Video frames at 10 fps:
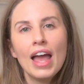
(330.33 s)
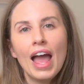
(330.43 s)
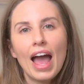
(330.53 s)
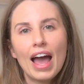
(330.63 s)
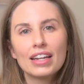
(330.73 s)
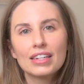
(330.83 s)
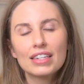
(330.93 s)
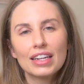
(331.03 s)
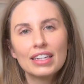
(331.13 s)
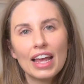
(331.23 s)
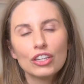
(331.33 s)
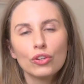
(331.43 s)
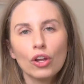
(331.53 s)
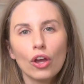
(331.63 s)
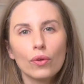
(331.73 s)
and let you
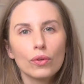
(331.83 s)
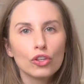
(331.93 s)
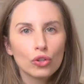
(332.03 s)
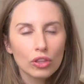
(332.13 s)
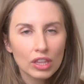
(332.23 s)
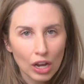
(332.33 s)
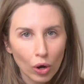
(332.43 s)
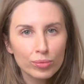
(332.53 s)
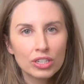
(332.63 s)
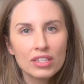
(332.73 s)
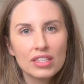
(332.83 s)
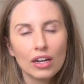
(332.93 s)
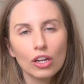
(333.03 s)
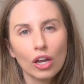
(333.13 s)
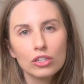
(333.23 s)
know the options that
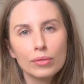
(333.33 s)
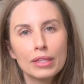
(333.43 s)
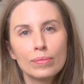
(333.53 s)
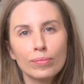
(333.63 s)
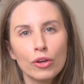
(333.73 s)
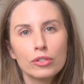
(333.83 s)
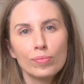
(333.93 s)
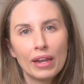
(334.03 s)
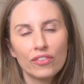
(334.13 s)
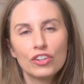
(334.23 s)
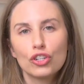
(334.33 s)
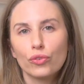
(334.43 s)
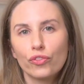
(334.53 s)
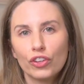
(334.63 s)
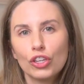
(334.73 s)
are going to be the most beneficial
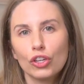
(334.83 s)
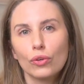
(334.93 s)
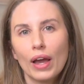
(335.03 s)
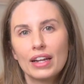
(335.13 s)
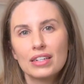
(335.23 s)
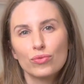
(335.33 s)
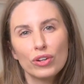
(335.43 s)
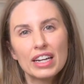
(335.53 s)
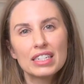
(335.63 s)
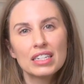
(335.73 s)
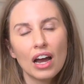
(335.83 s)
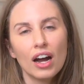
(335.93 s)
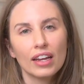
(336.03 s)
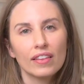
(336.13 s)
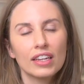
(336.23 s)
for you, and really to
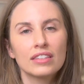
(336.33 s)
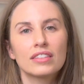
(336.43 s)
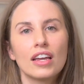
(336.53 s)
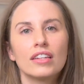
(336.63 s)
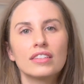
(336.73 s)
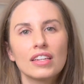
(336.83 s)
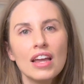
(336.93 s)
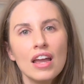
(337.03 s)
target the concerns